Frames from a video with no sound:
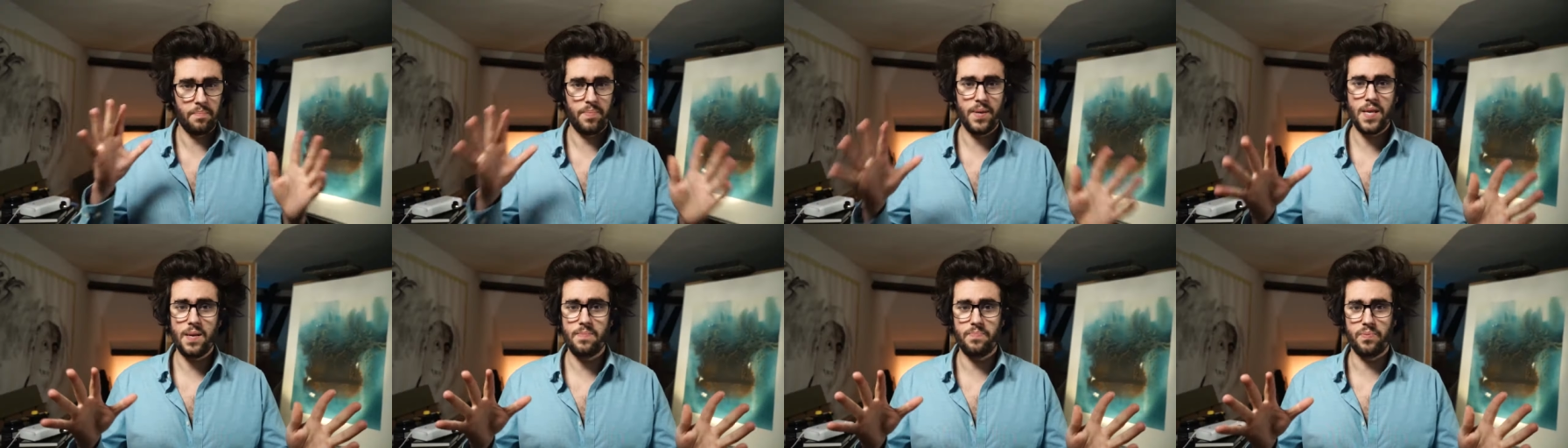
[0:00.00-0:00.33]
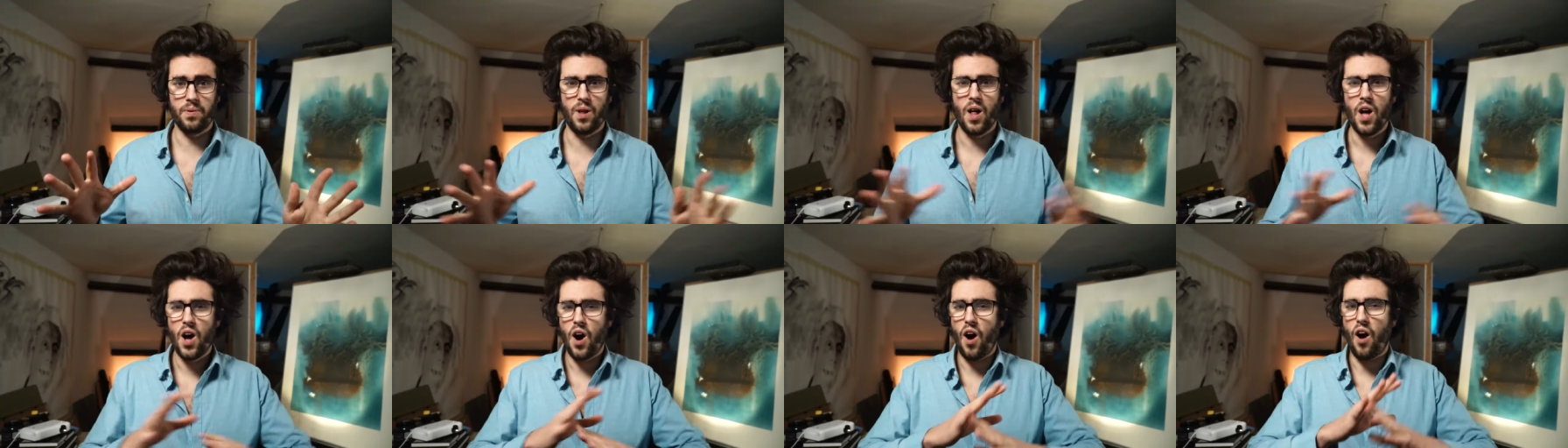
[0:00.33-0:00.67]

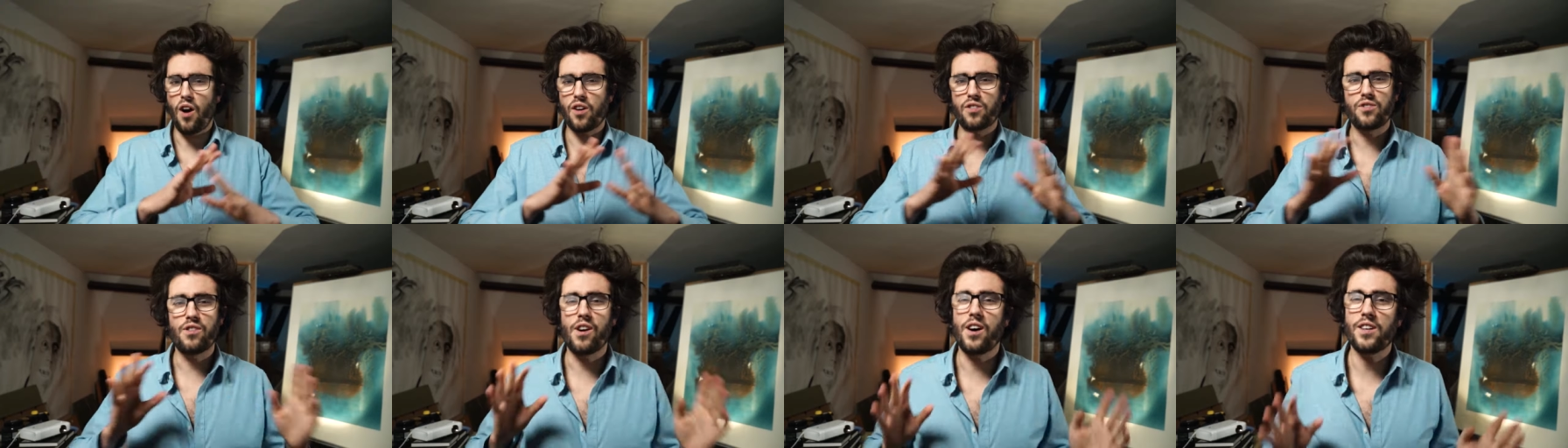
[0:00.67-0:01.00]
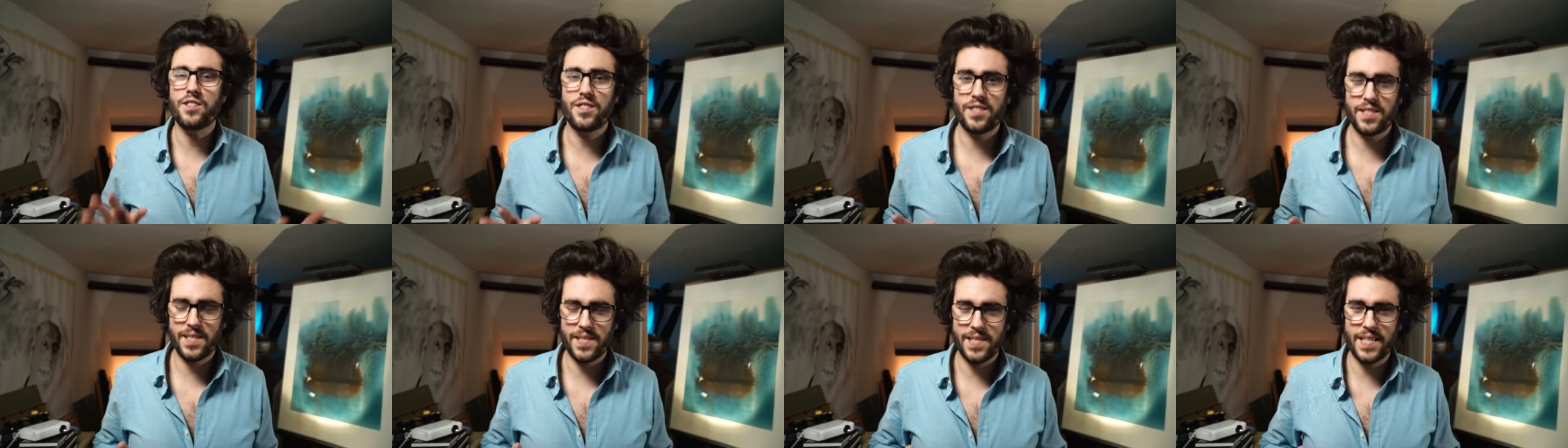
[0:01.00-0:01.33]
People are
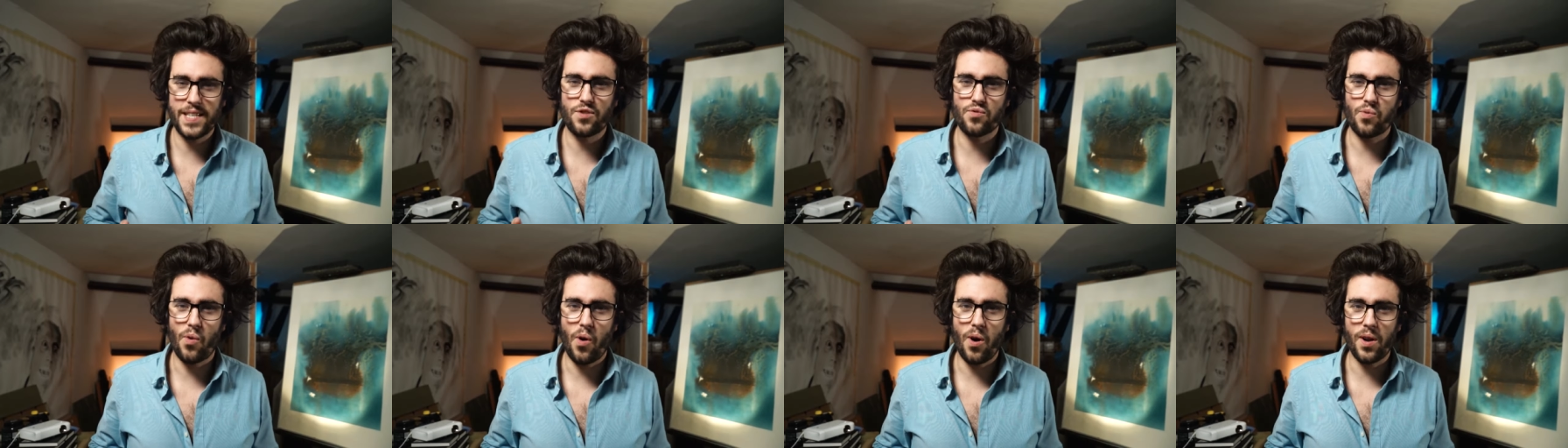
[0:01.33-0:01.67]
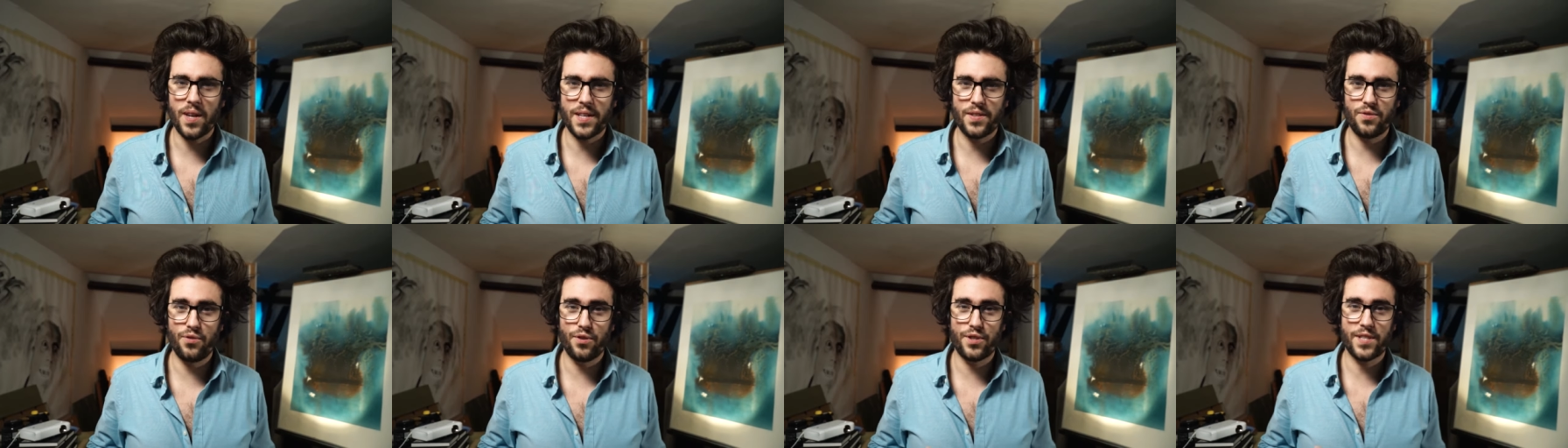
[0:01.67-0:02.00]
constantly
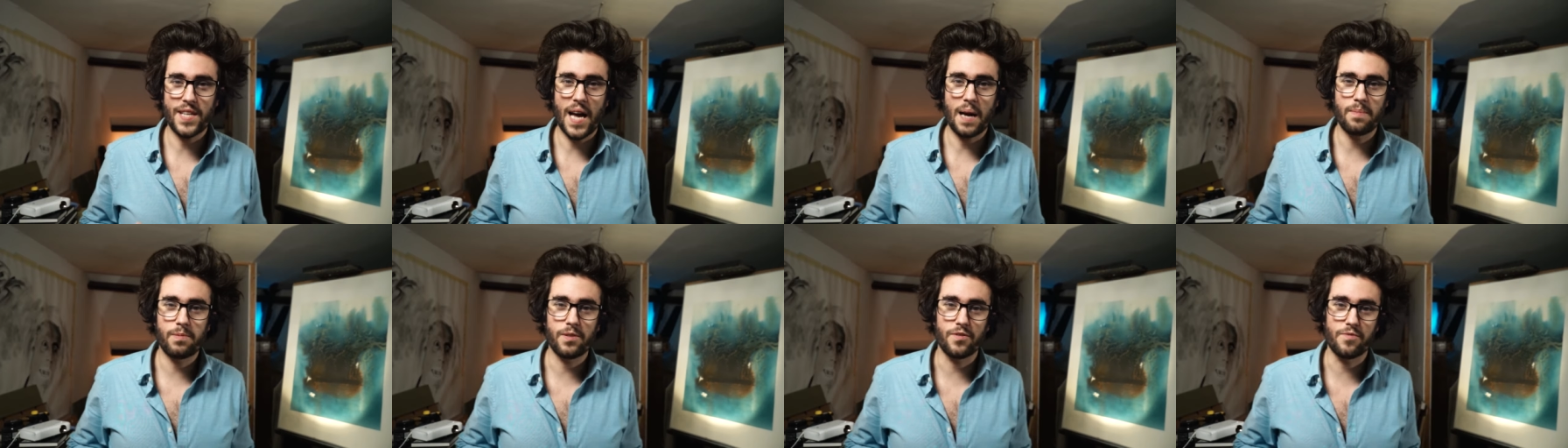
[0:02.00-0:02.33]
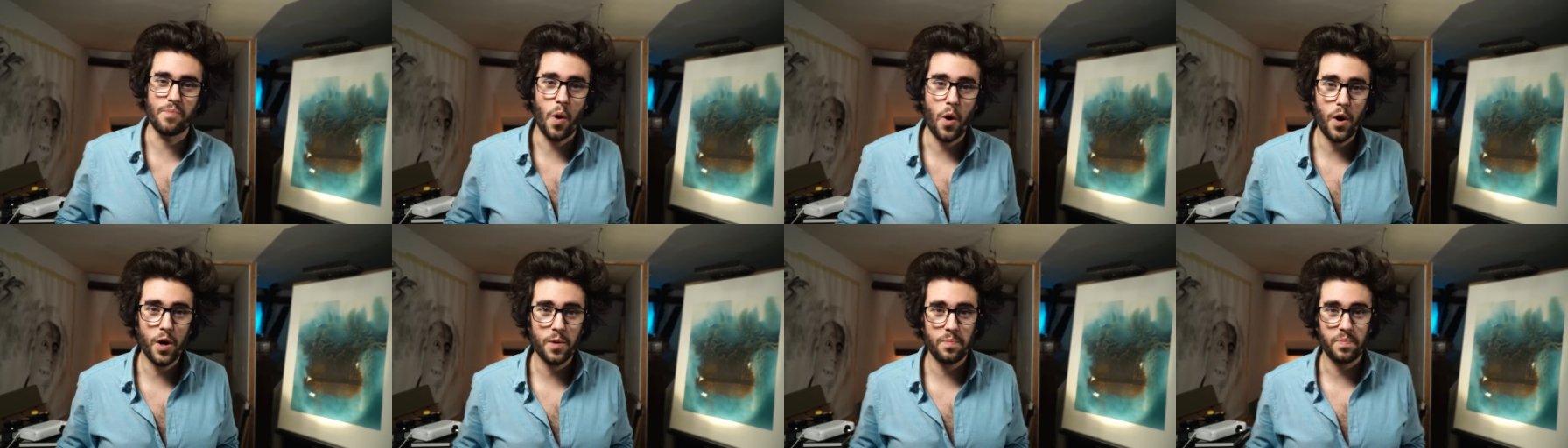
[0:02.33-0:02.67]
crawling those types of
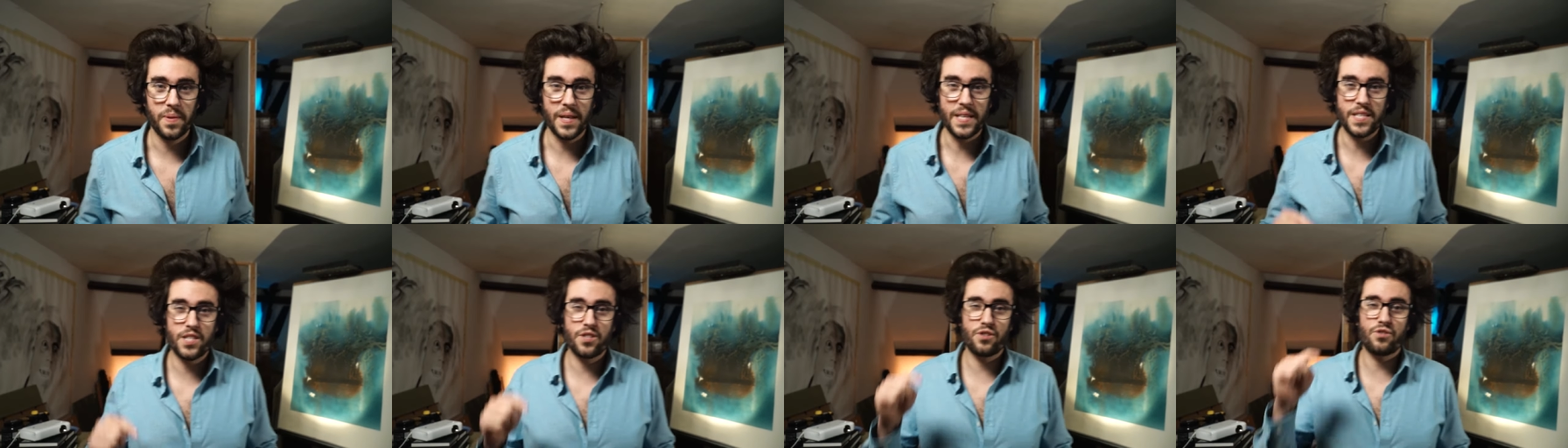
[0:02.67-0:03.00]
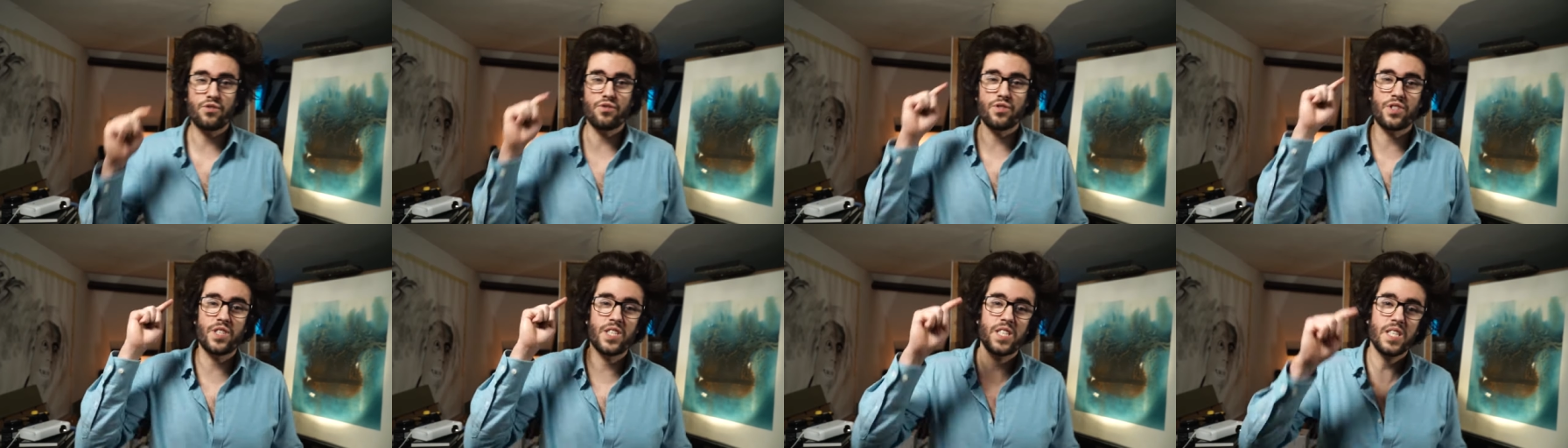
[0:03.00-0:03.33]
marketplaces
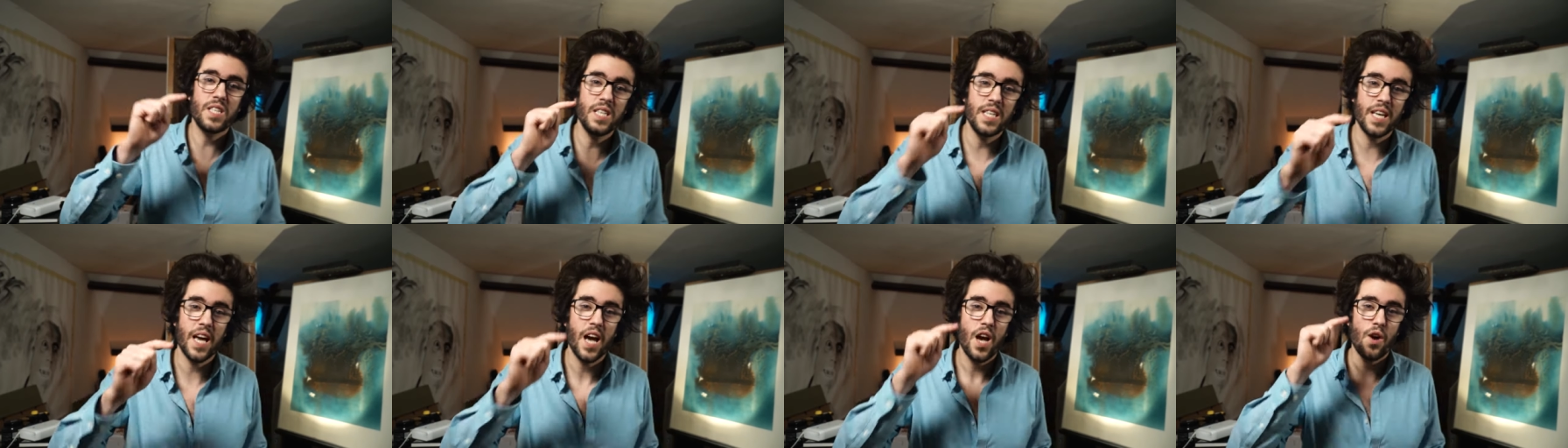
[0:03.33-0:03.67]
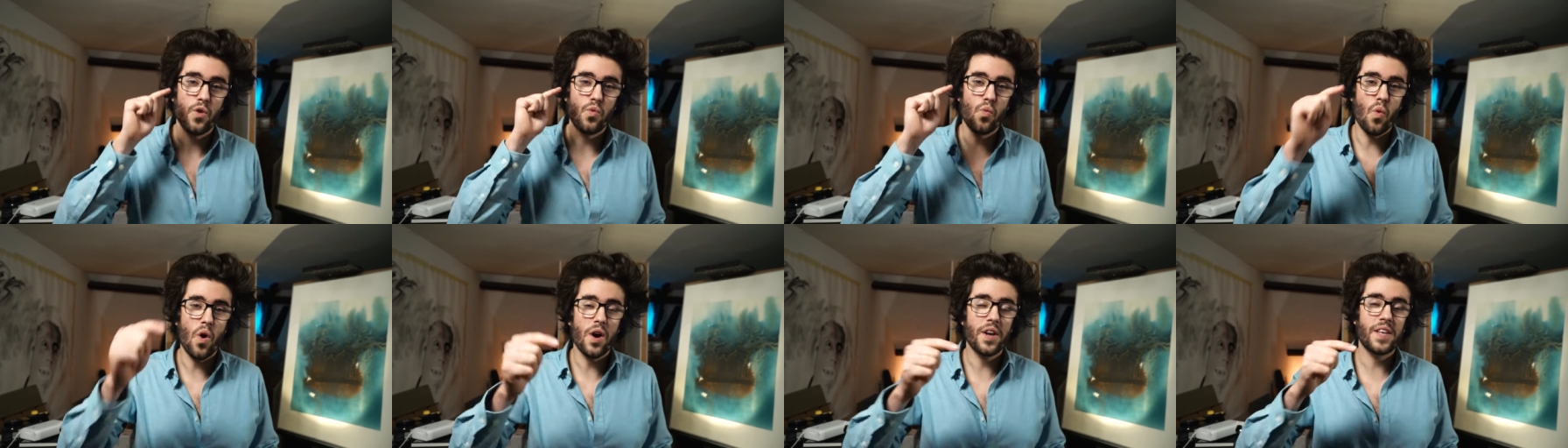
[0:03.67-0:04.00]
to see
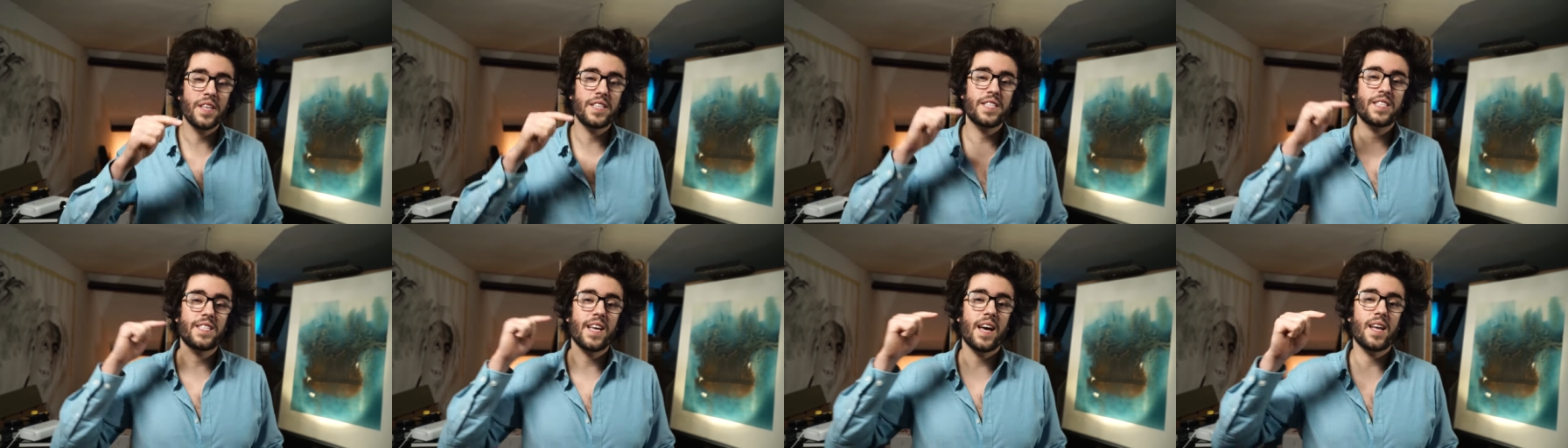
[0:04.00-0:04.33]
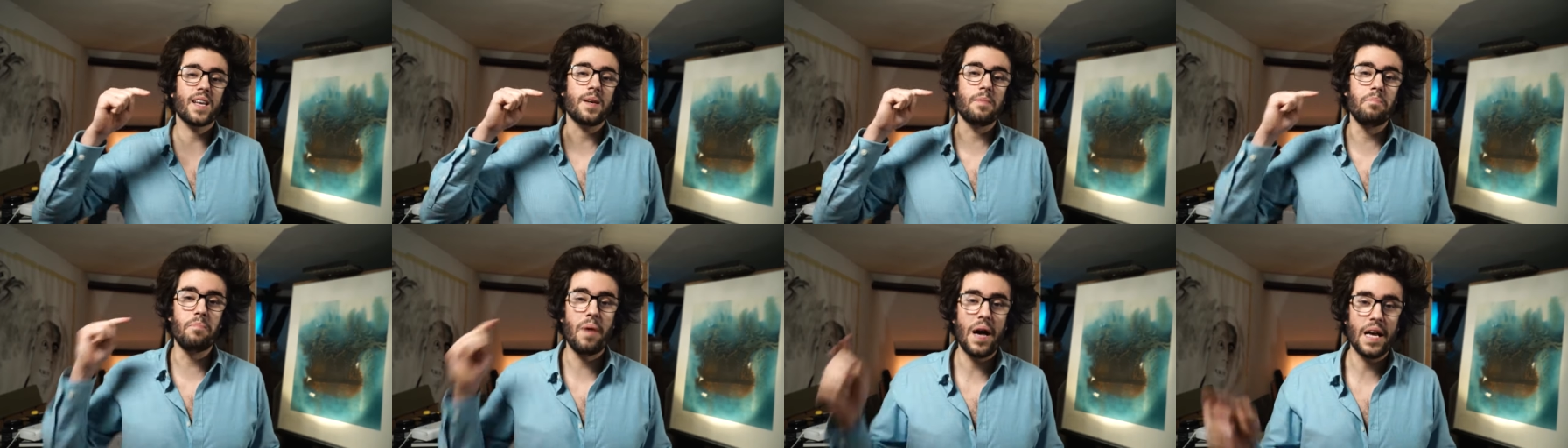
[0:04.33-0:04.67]
what is
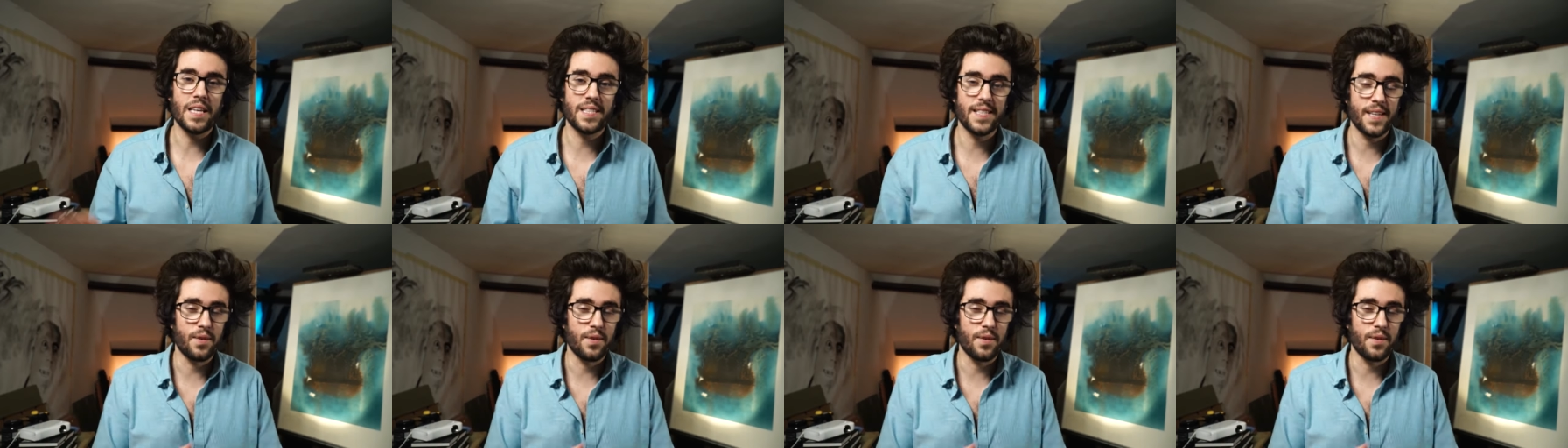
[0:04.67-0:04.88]
selling best,